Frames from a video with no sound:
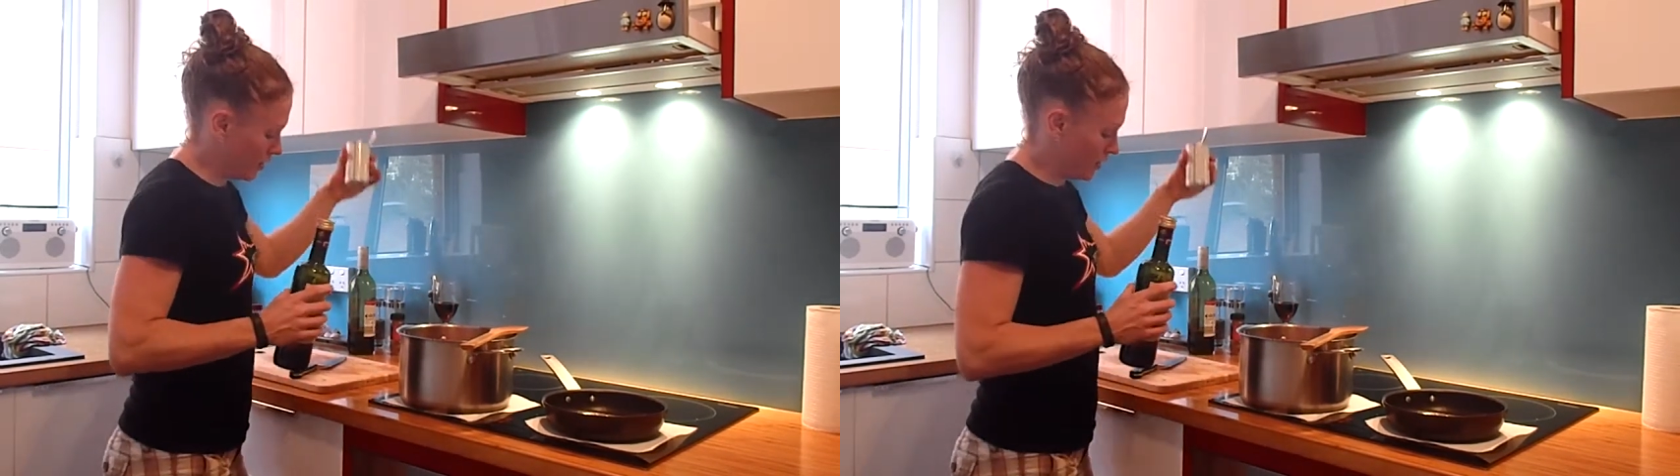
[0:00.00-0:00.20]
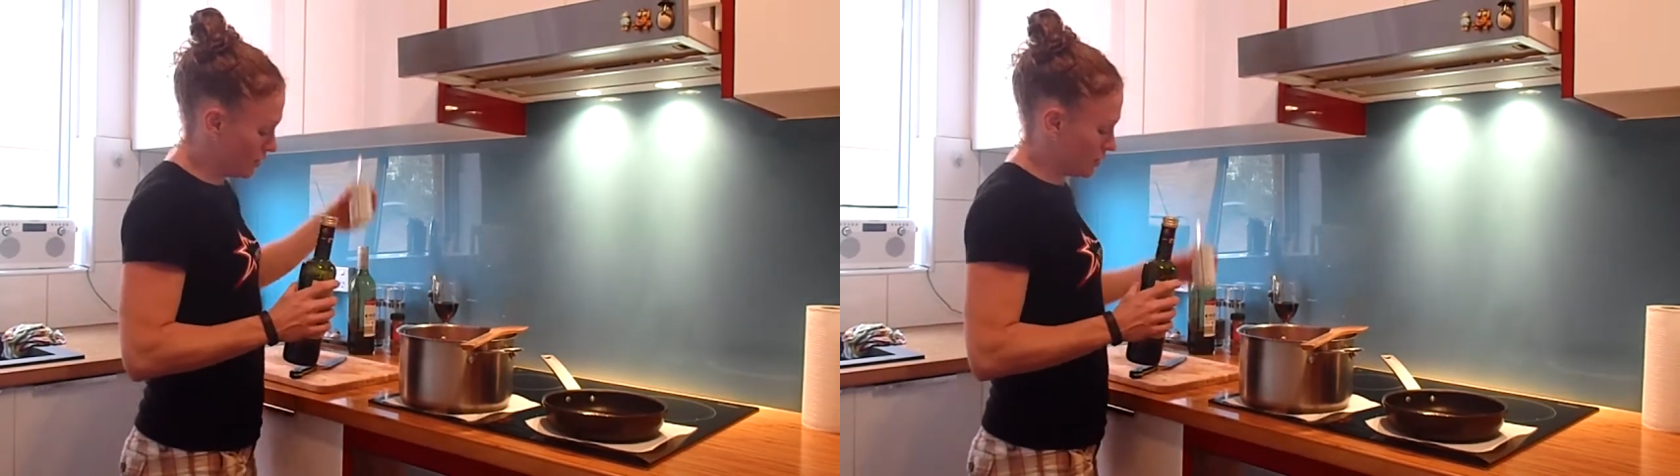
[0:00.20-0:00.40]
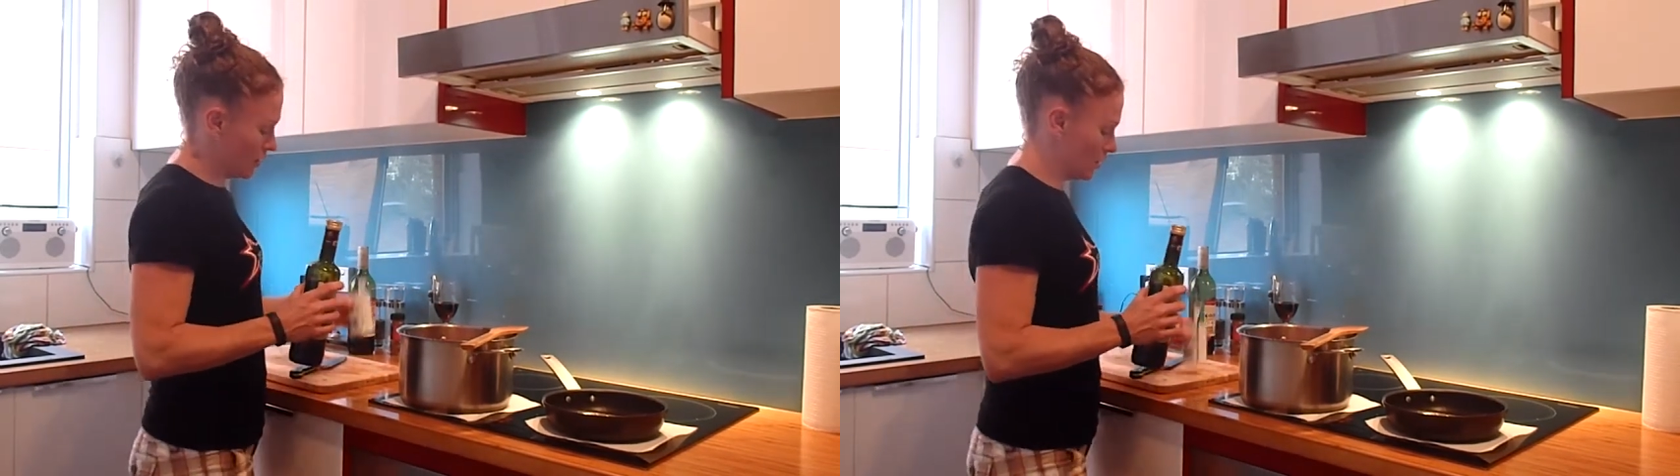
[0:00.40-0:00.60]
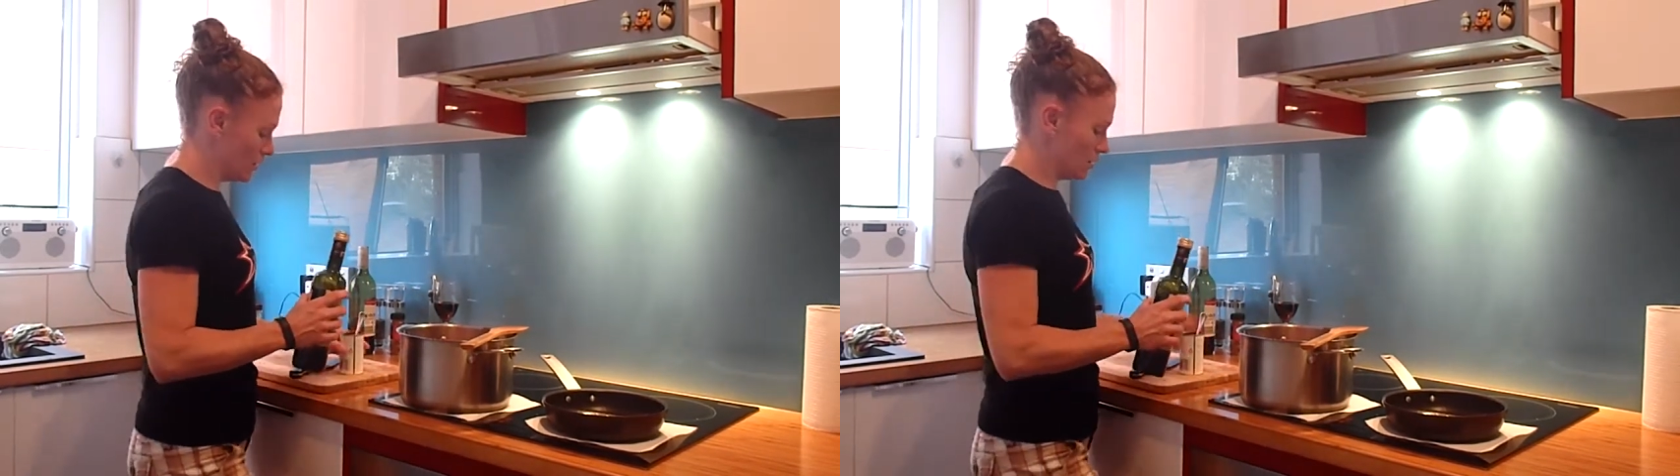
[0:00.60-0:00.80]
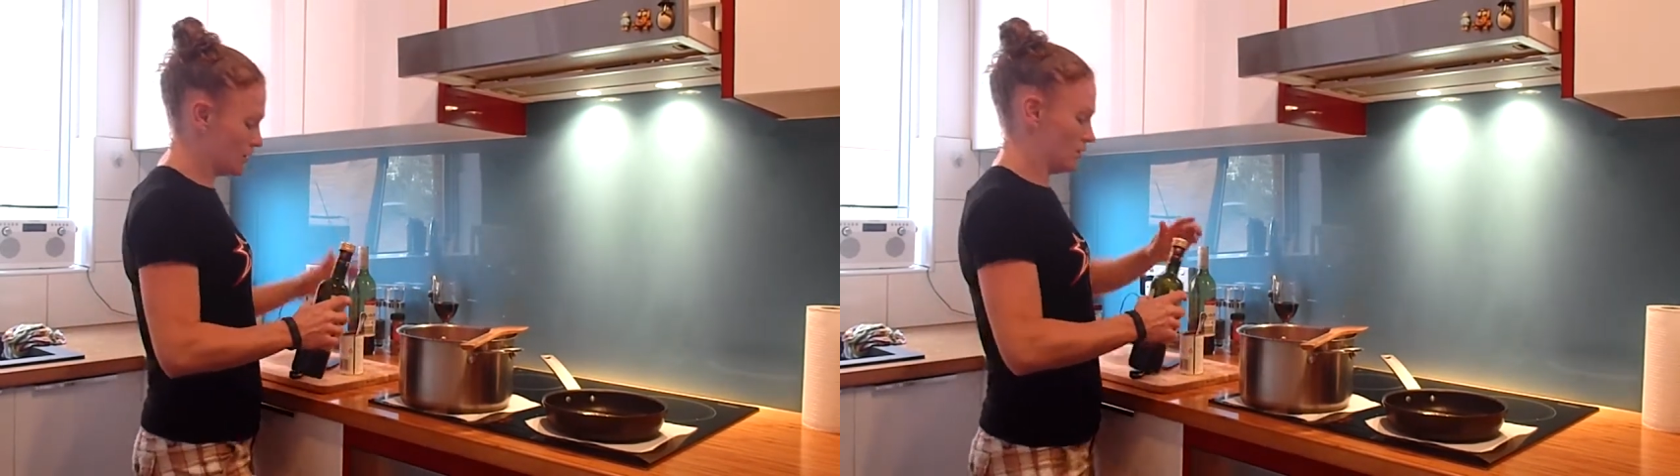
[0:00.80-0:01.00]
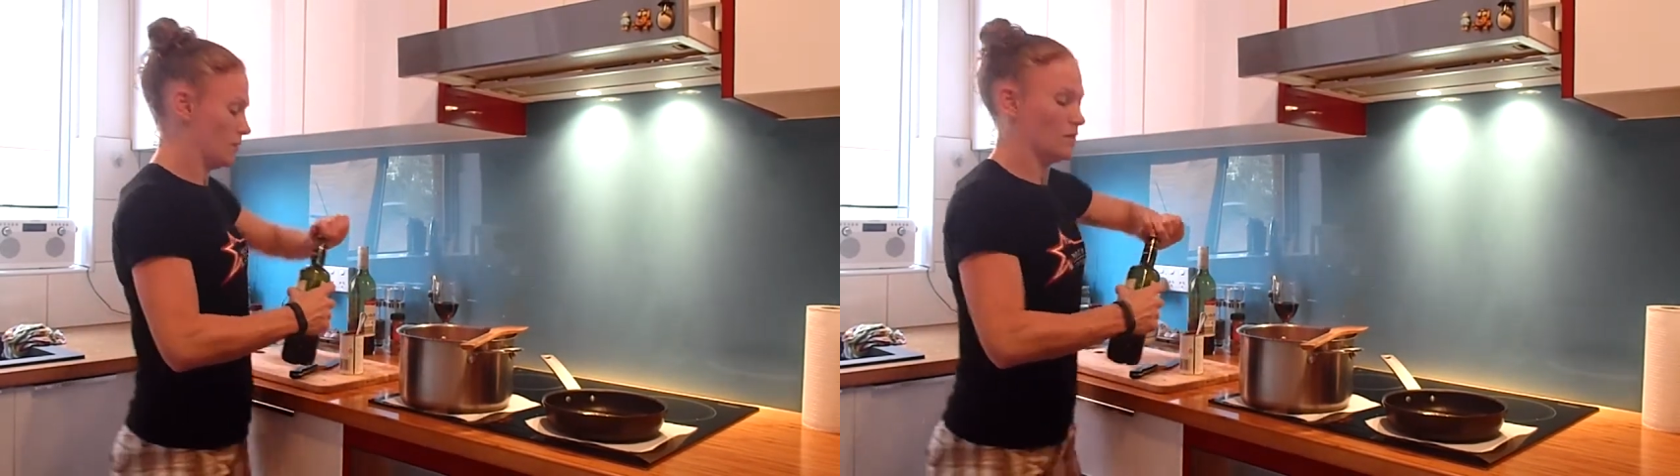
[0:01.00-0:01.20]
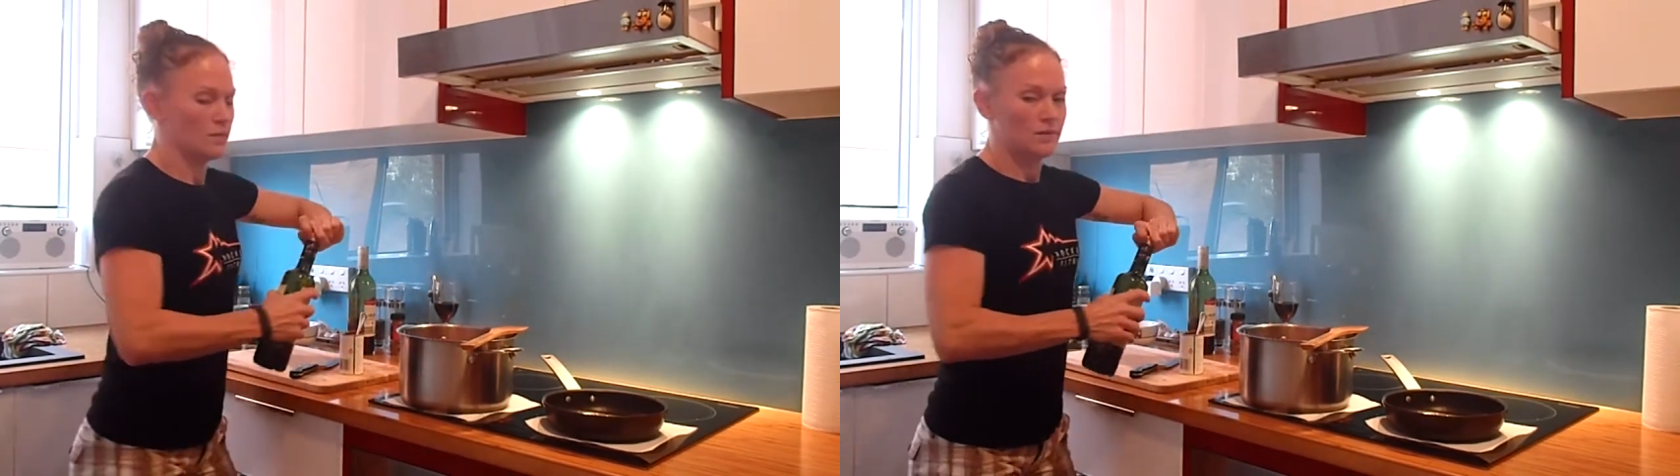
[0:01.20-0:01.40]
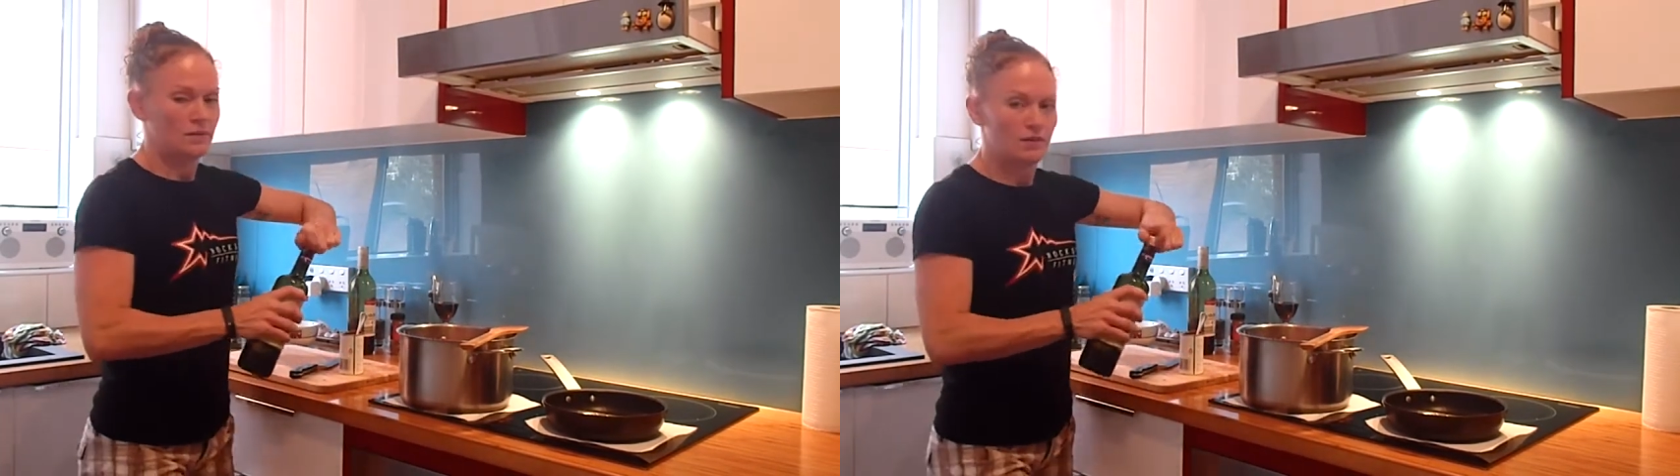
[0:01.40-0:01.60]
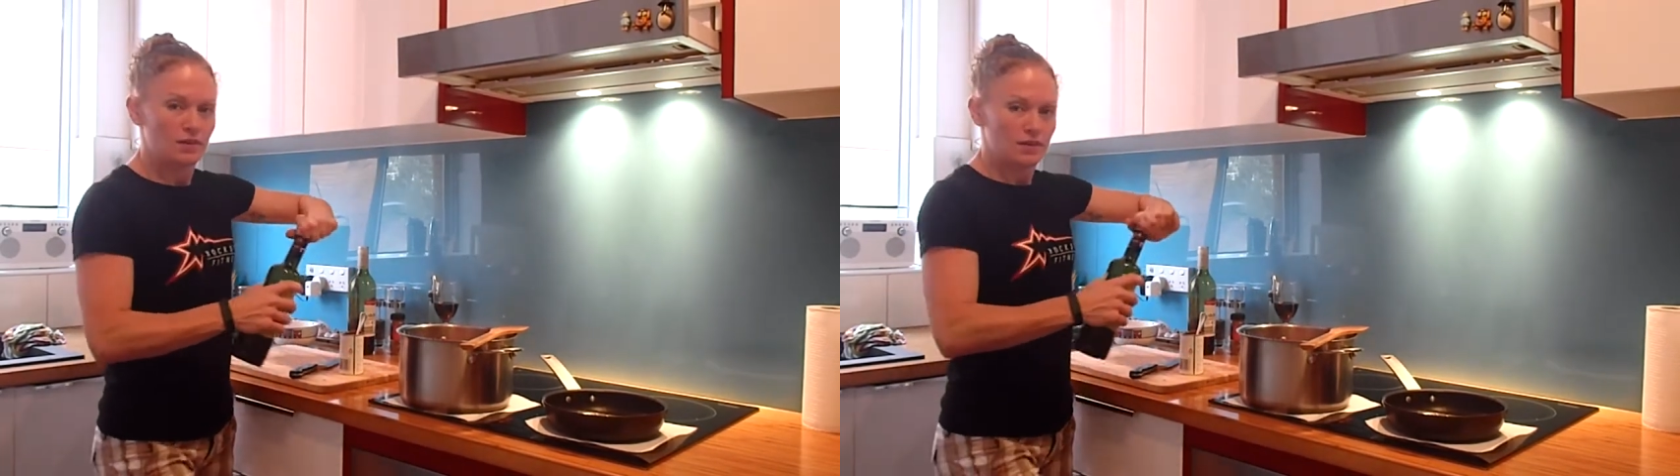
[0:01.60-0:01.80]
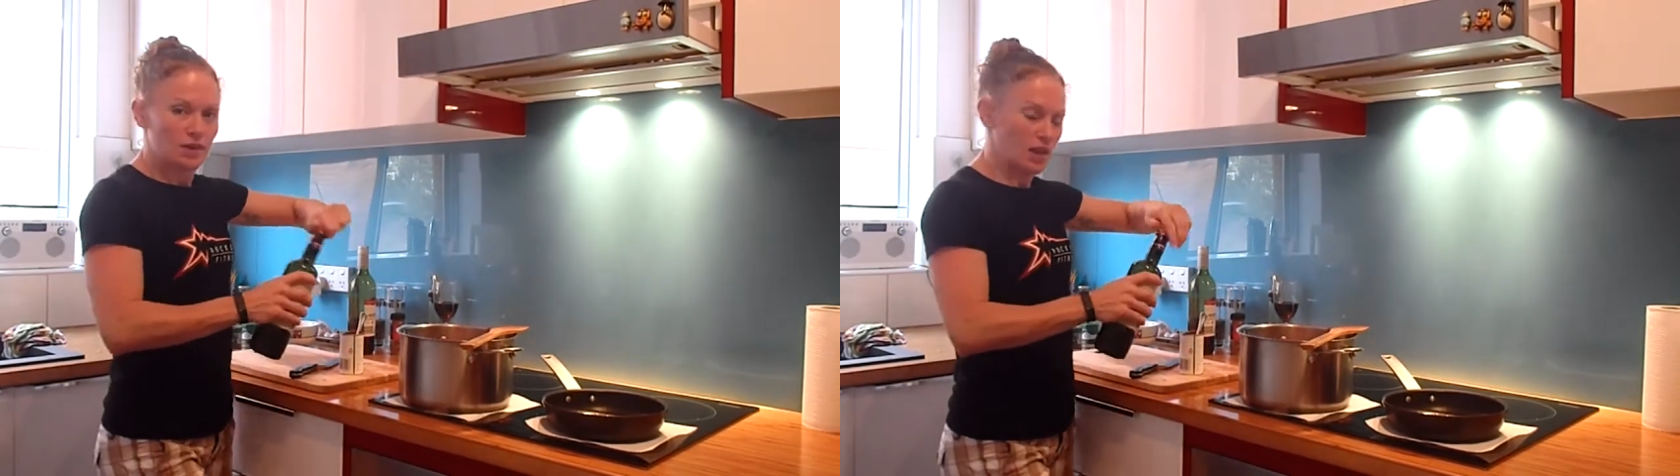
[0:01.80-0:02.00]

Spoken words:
In the tin, to